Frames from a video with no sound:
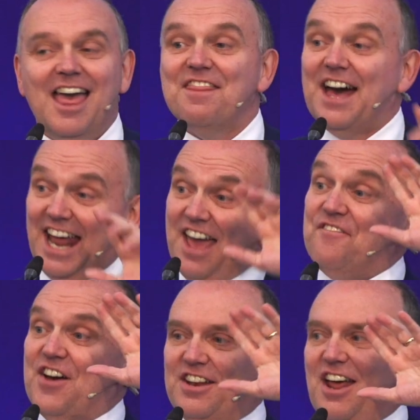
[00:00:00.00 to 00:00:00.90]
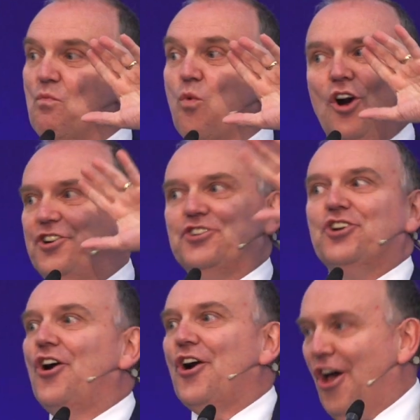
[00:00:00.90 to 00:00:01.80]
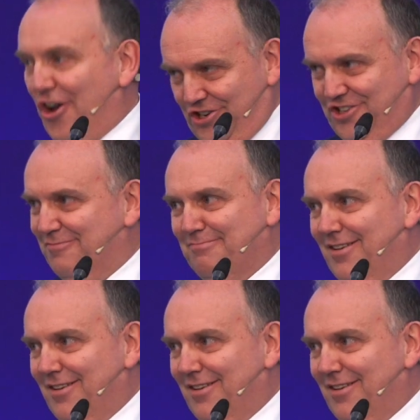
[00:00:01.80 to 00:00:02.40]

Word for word: that if it were to turn out,